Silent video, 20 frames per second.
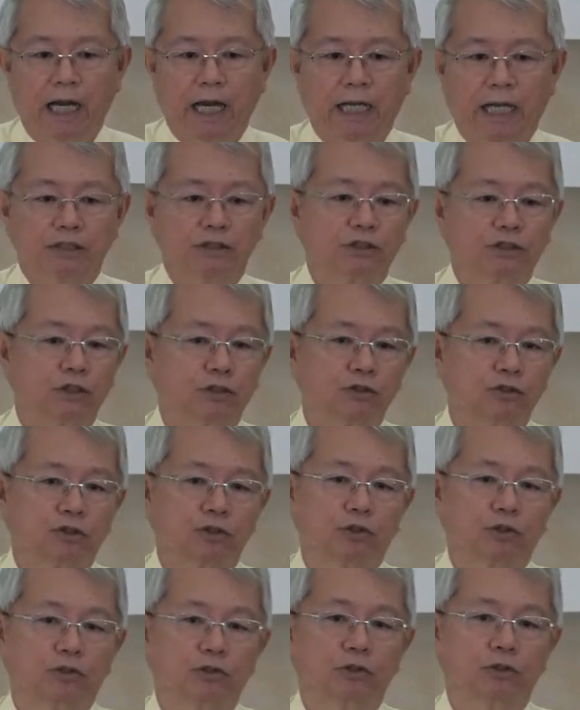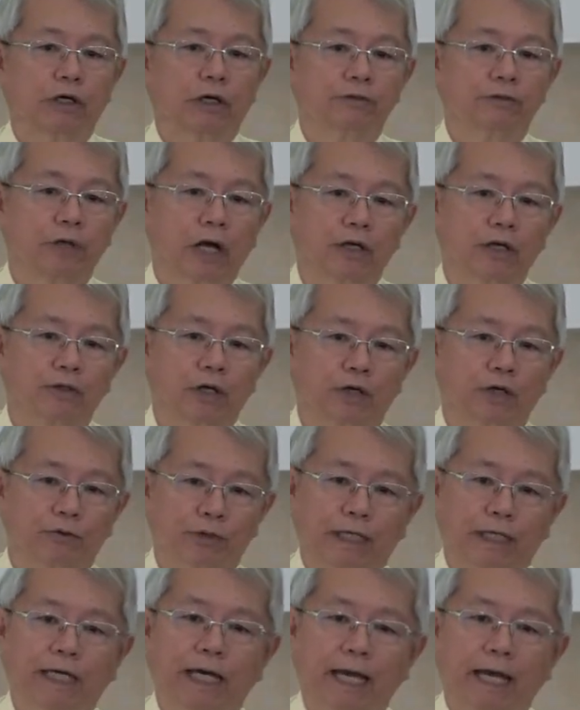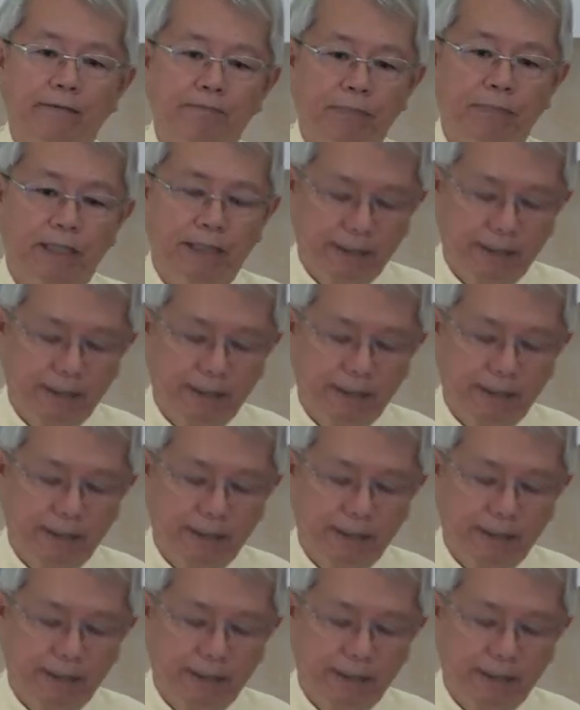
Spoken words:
And so to recap